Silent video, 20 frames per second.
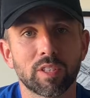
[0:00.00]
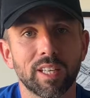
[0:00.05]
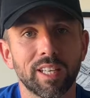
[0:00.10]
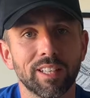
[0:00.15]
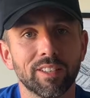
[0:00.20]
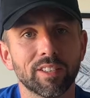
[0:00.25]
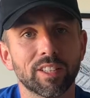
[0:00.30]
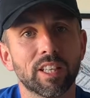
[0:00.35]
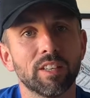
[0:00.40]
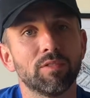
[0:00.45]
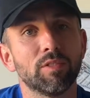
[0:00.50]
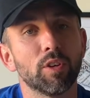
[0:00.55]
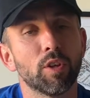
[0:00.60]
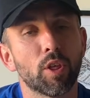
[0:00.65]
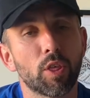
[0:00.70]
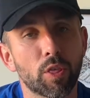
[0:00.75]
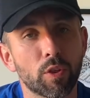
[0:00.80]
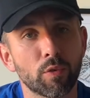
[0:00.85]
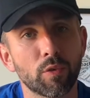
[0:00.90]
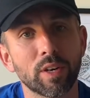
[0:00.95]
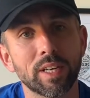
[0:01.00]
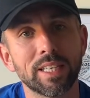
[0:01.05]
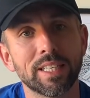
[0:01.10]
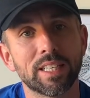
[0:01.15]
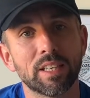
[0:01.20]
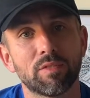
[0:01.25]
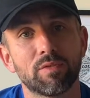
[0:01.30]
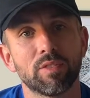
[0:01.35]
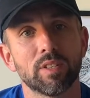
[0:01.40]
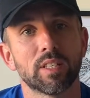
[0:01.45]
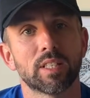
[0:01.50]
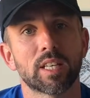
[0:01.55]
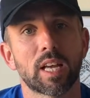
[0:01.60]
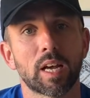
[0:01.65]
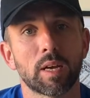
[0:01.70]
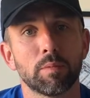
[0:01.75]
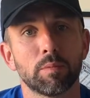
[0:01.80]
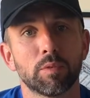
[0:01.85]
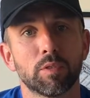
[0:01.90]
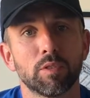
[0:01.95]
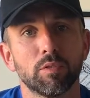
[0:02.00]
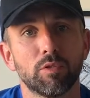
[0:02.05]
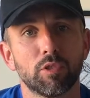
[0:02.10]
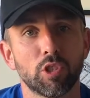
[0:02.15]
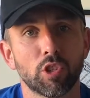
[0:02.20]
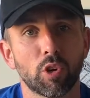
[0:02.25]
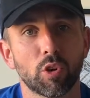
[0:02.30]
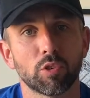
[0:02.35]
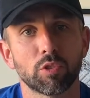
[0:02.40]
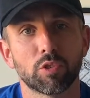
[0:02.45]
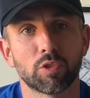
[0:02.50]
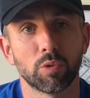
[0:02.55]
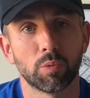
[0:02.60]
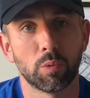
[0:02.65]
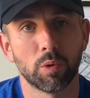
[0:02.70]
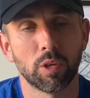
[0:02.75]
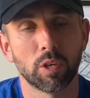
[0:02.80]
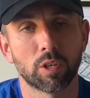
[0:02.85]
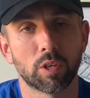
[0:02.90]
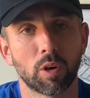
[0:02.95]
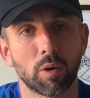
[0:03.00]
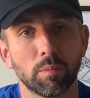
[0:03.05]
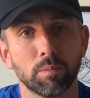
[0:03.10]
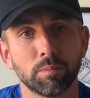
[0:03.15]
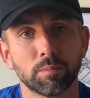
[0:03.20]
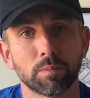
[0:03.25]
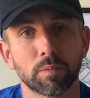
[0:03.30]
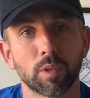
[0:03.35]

it'll give you 3 different types of shots to work on.